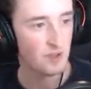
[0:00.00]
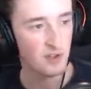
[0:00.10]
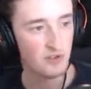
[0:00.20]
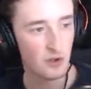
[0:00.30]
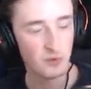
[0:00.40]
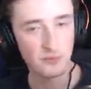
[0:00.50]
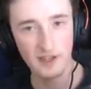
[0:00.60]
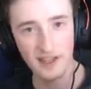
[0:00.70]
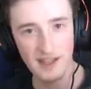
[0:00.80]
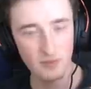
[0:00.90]
So the
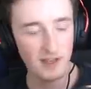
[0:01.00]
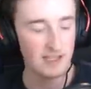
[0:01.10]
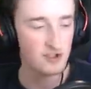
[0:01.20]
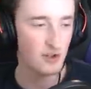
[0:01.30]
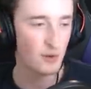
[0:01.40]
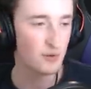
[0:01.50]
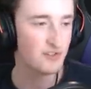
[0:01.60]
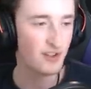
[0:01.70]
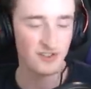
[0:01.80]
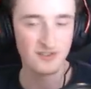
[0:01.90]
gameplay he shows
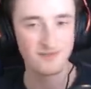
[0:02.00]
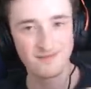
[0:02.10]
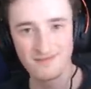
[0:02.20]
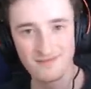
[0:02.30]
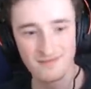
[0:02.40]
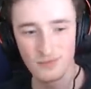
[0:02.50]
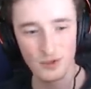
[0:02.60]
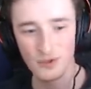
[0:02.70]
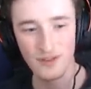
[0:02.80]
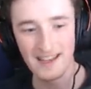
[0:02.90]
doesn't
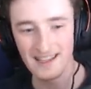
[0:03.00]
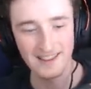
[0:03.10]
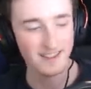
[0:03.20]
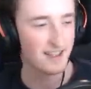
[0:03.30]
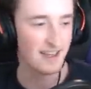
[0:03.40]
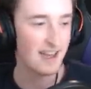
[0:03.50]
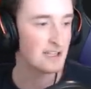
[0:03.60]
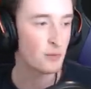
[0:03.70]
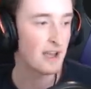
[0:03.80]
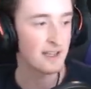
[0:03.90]
prove anything in any
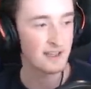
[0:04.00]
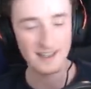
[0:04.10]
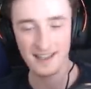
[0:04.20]
way.